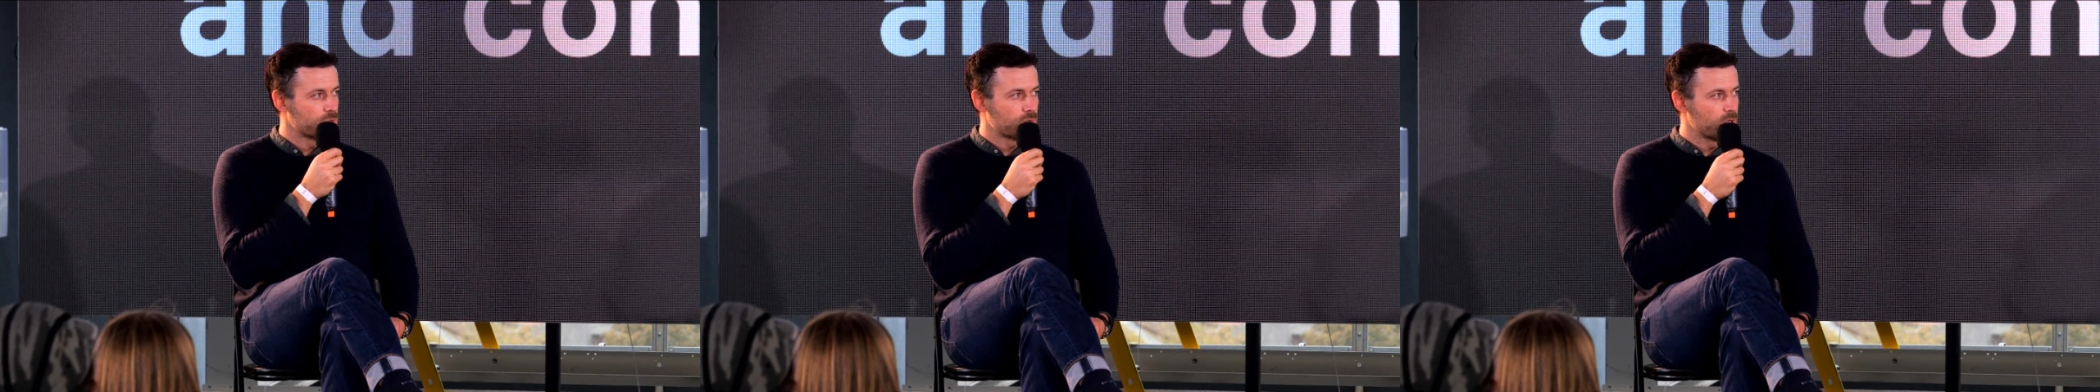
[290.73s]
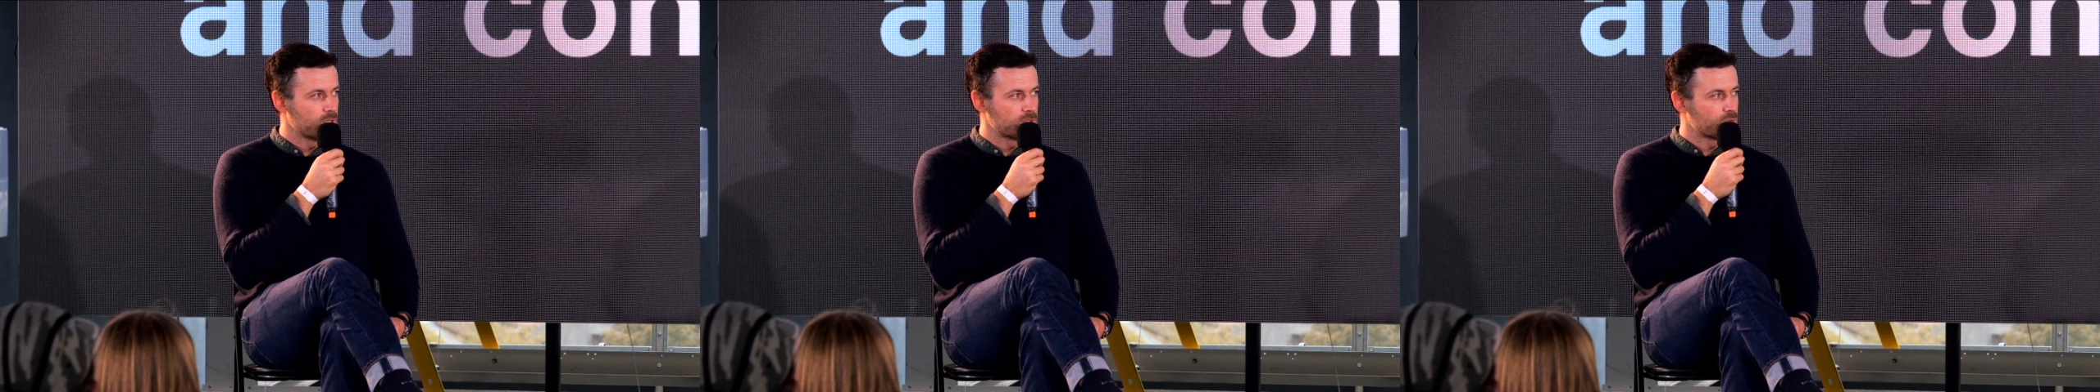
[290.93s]

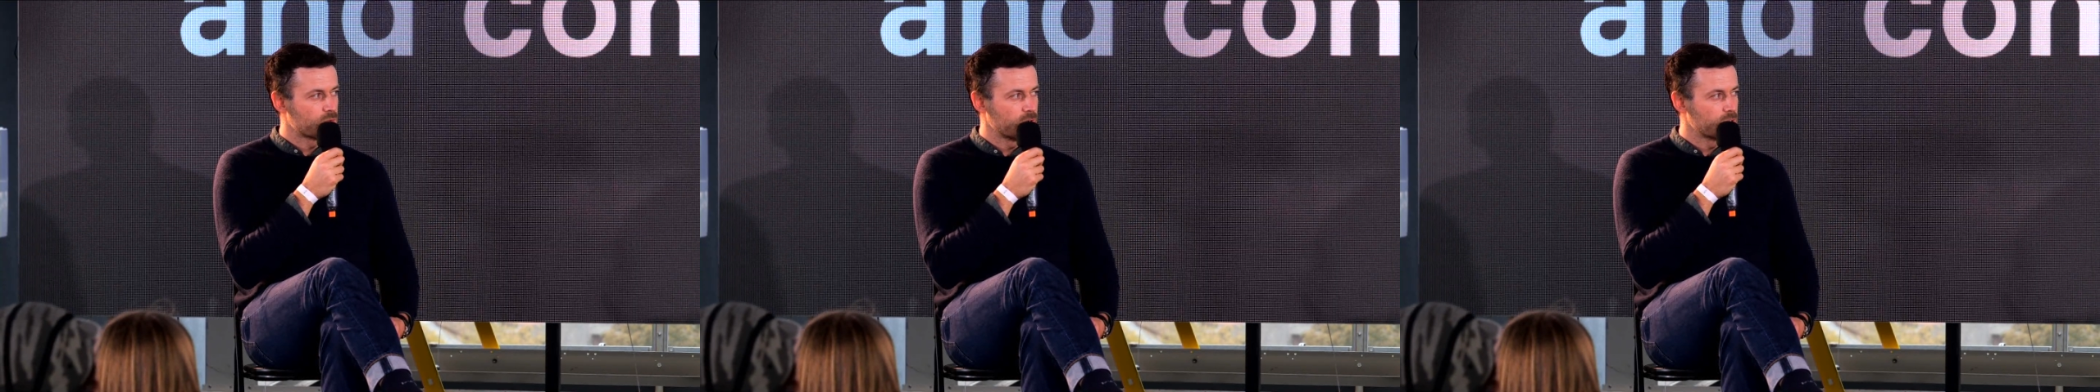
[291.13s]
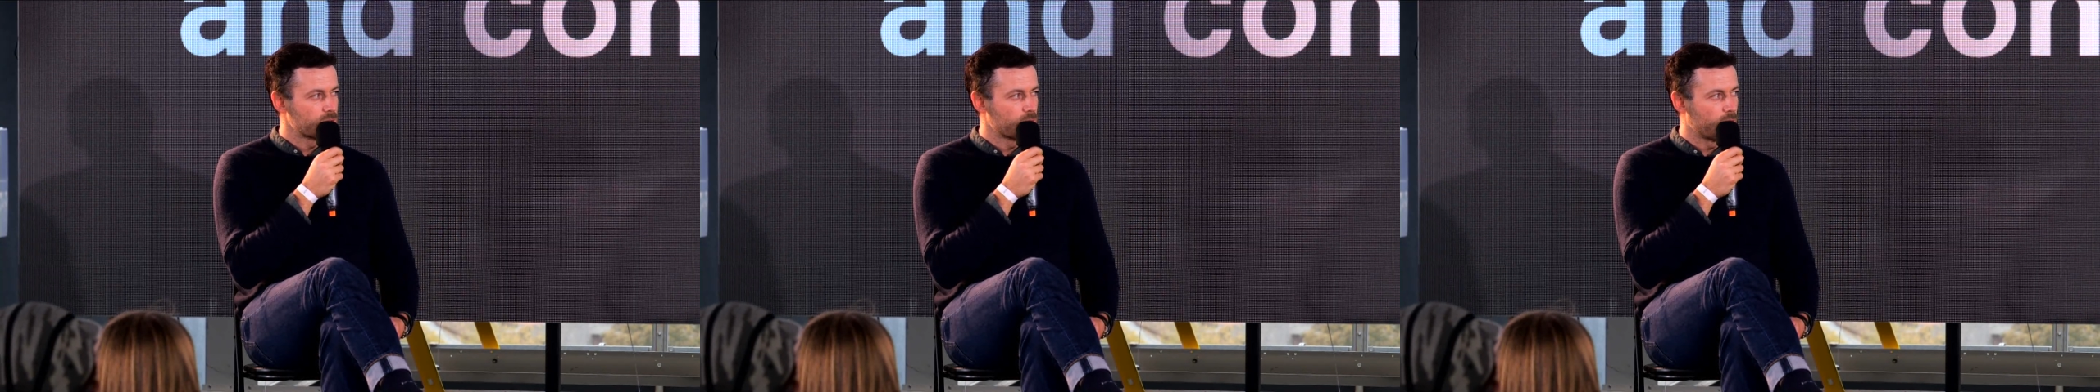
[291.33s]
create a
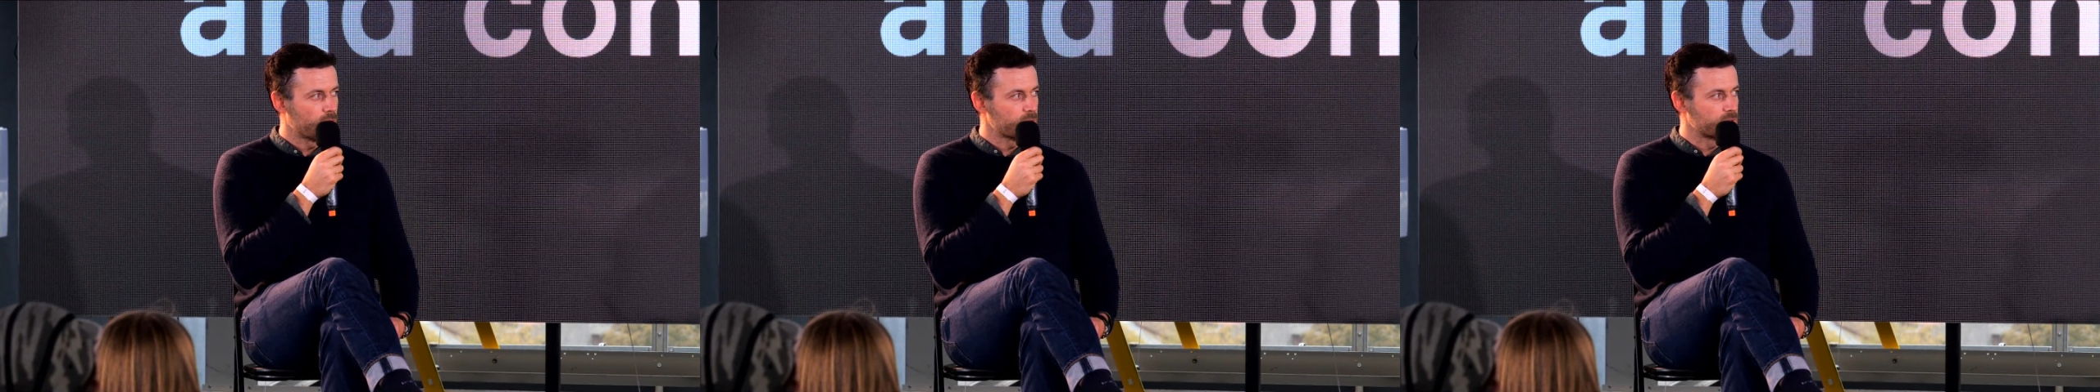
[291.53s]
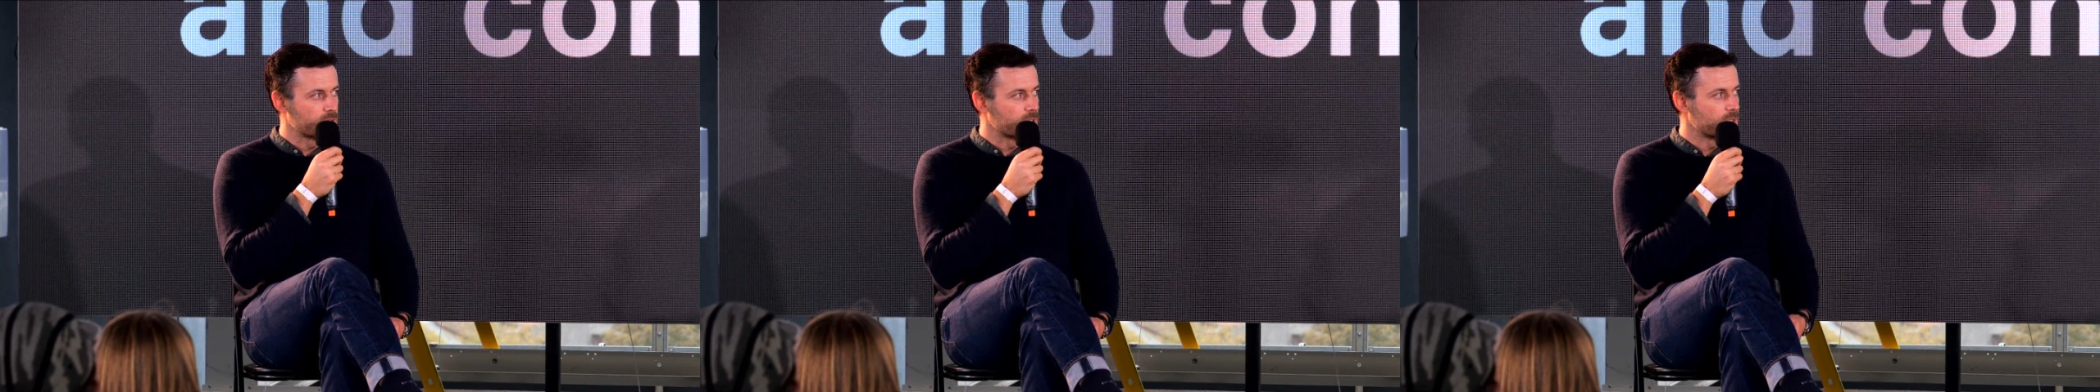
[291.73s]
great
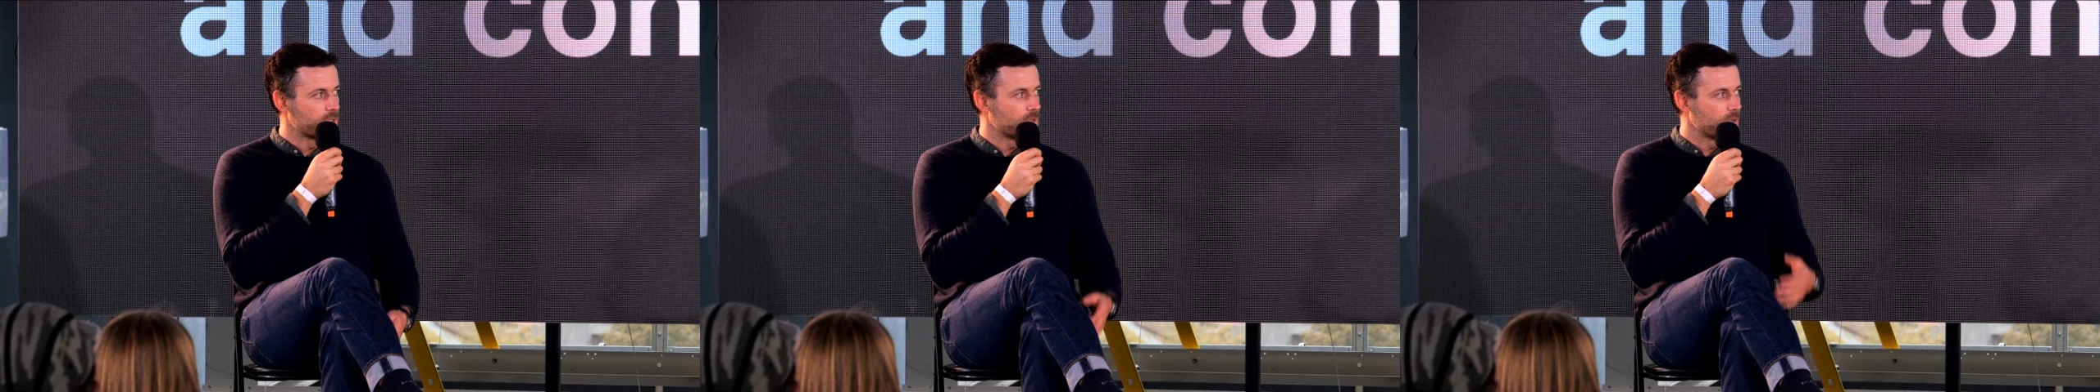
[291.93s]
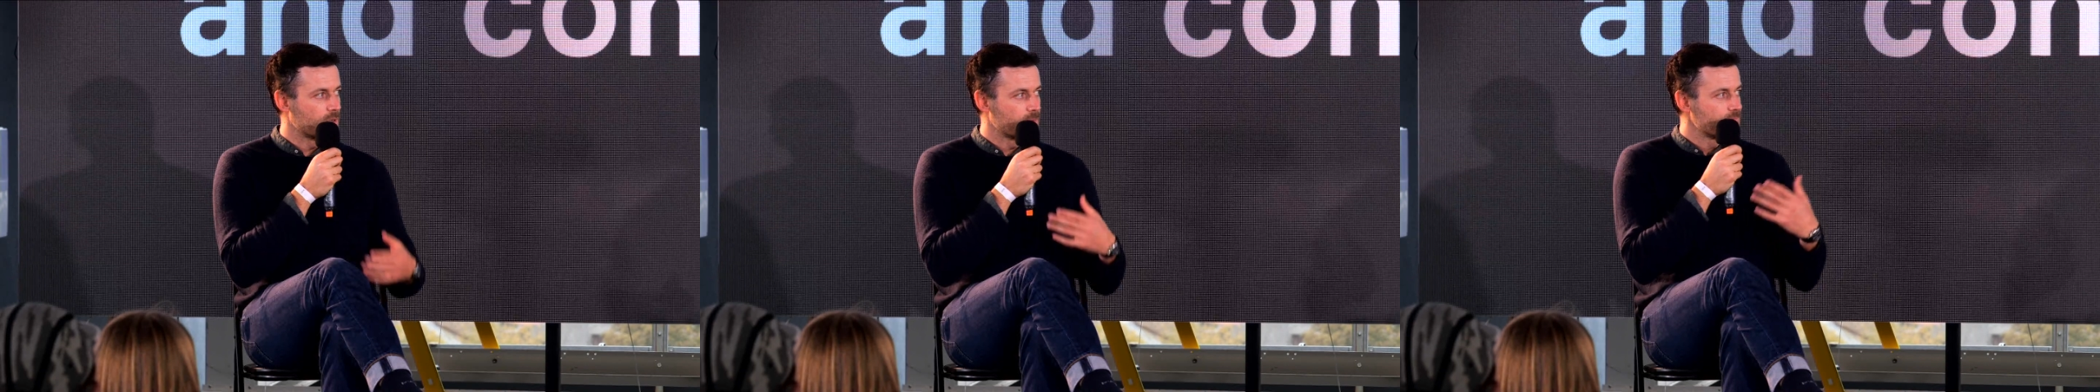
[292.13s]
quality
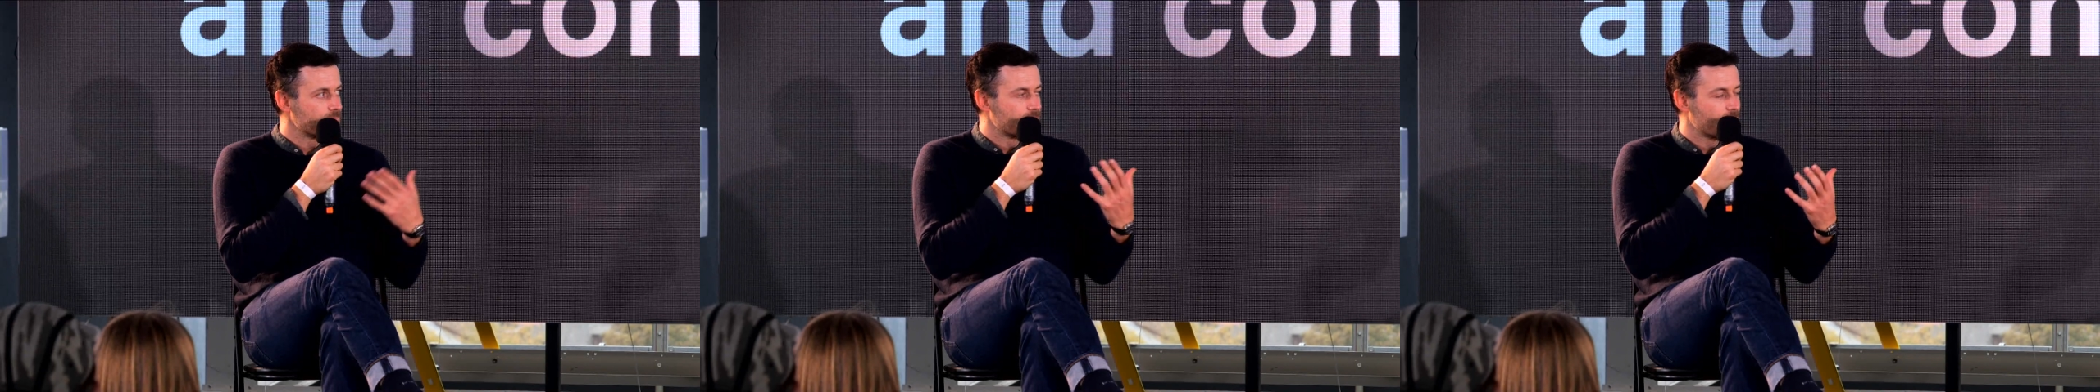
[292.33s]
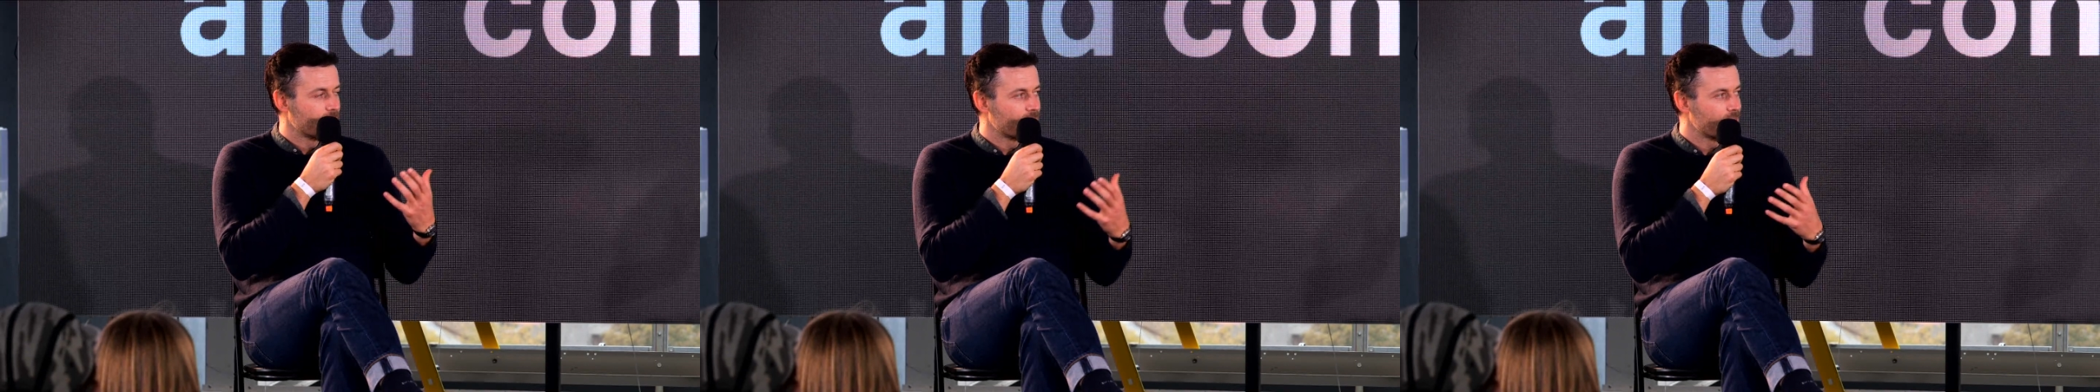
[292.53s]

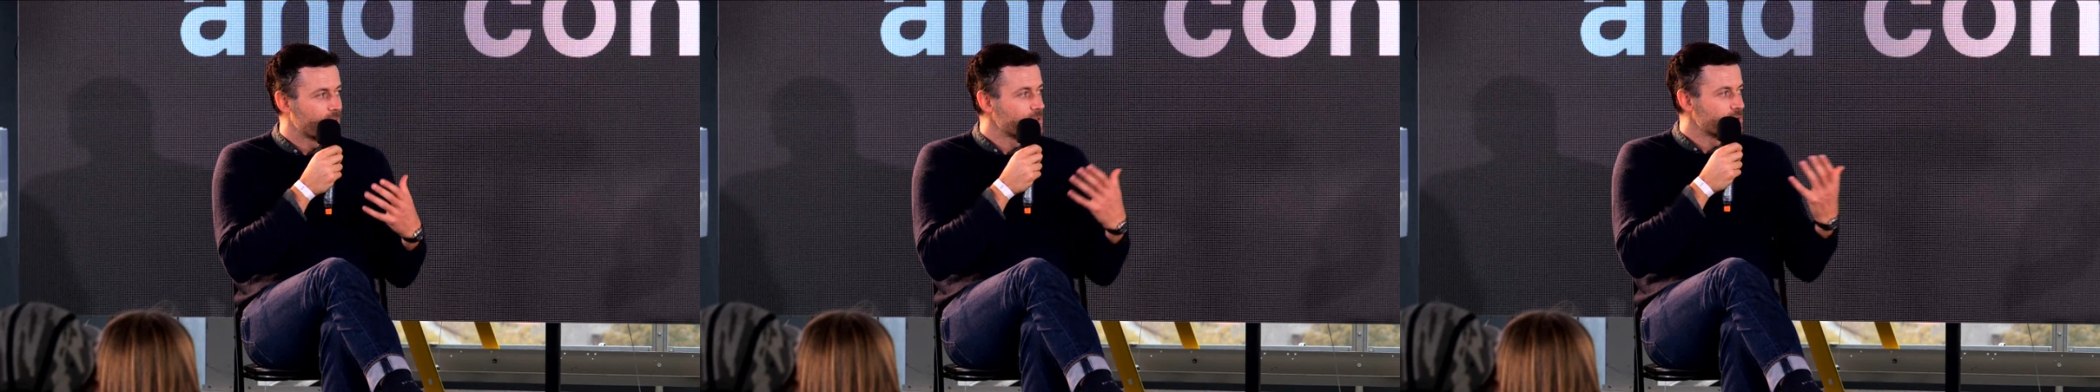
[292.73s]
in